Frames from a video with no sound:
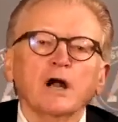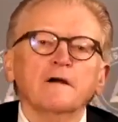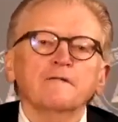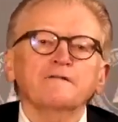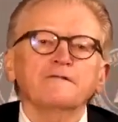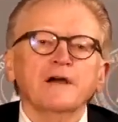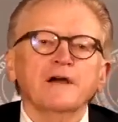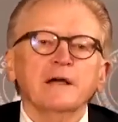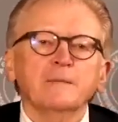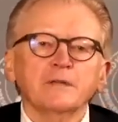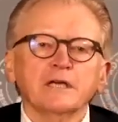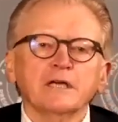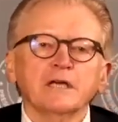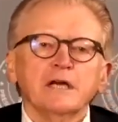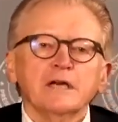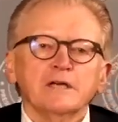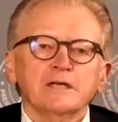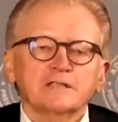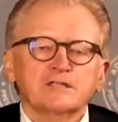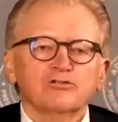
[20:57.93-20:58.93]
Our
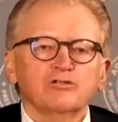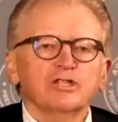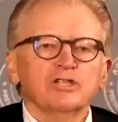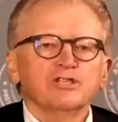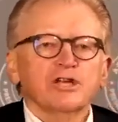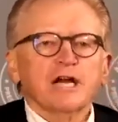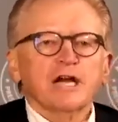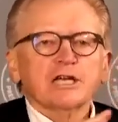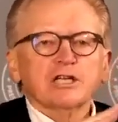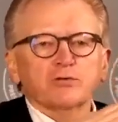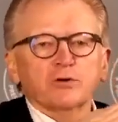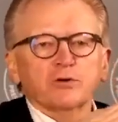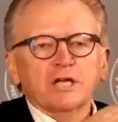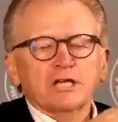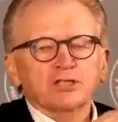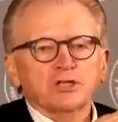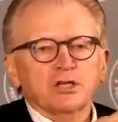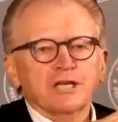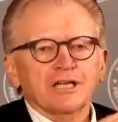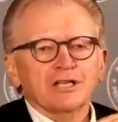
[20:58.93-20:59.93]
family's
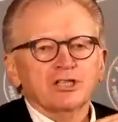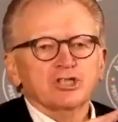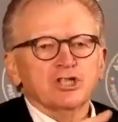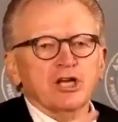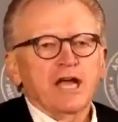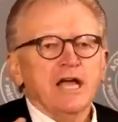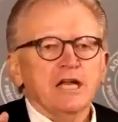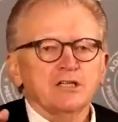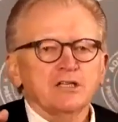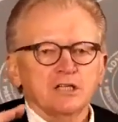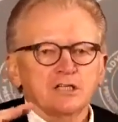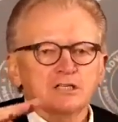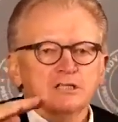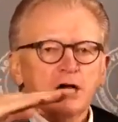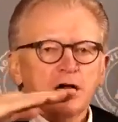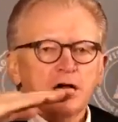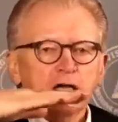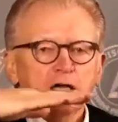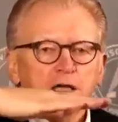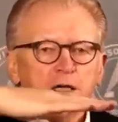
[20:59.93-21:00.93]
trajectory is going to change.
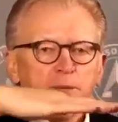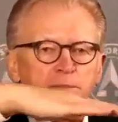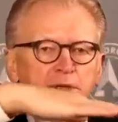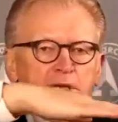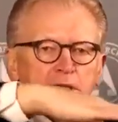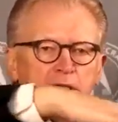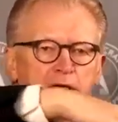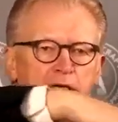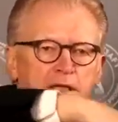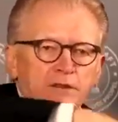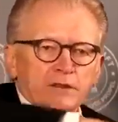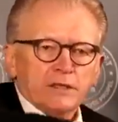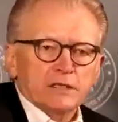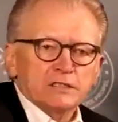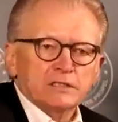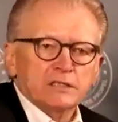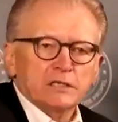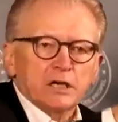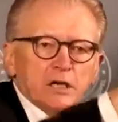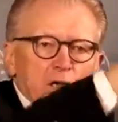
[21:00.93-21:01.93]
It's not going to be like
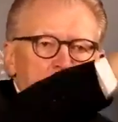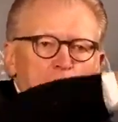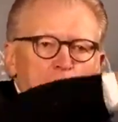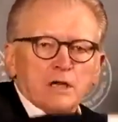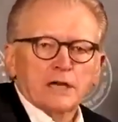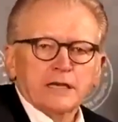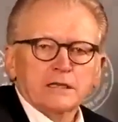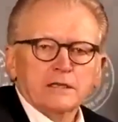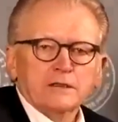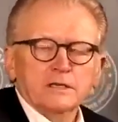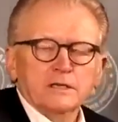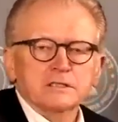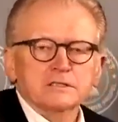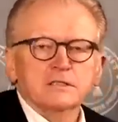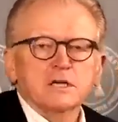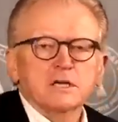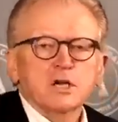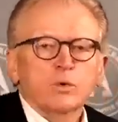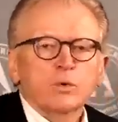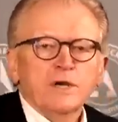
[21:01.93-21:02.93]
this or like
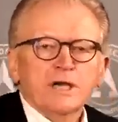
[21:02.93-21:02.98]
this.